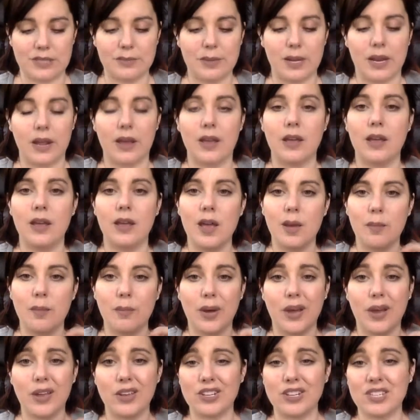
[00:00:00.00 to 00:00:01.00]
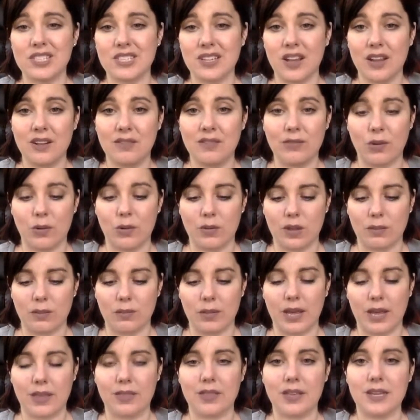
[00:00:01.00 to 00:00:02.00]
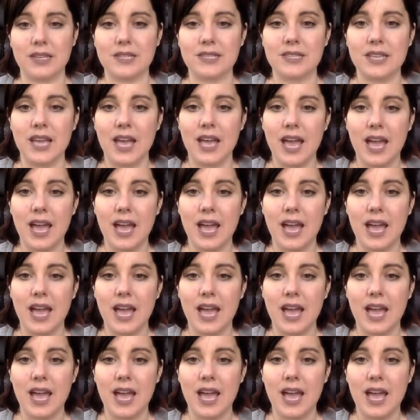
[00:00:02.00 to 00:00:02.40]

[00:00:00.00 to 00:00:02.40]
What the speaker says: minute. But you just unfold them like this.